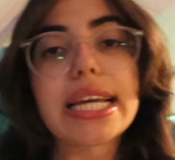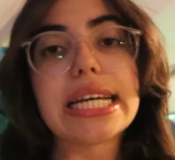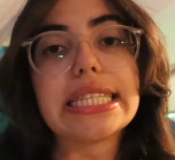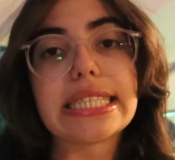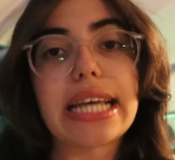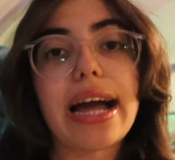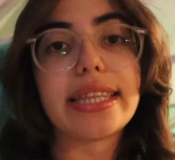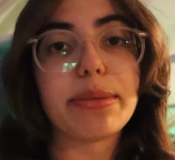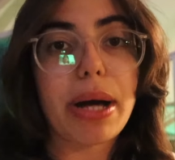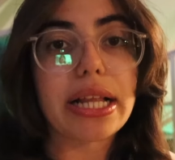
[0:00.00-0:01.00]

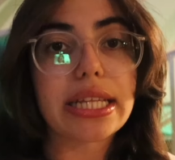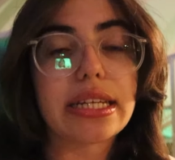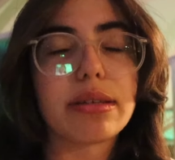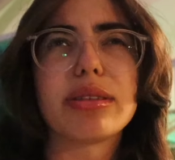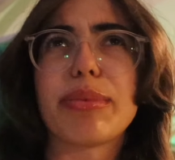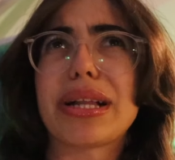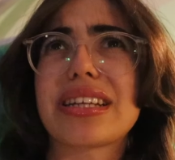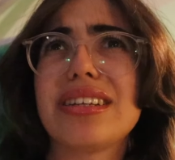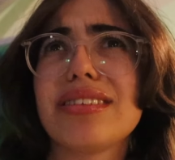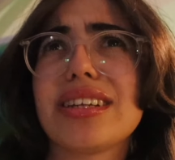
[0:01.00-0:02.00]
inside the
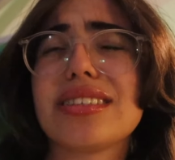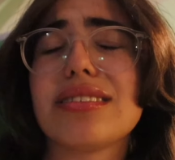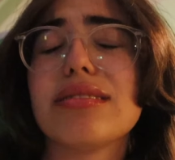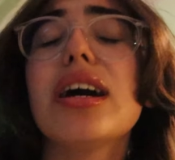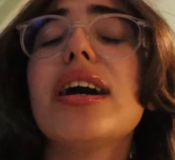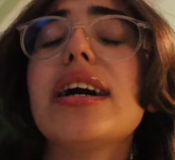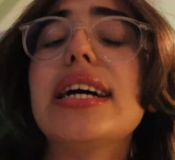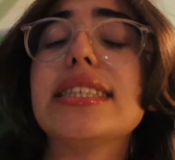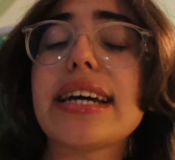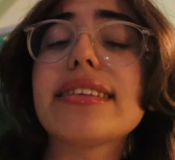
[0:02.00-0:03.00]
balcony, that's
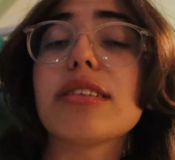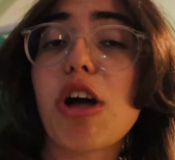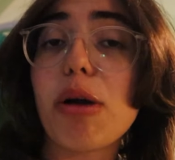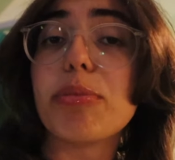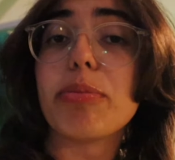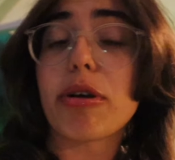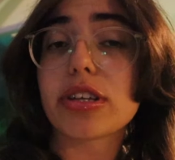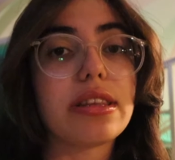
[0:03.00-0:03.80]
inside the lobby bar.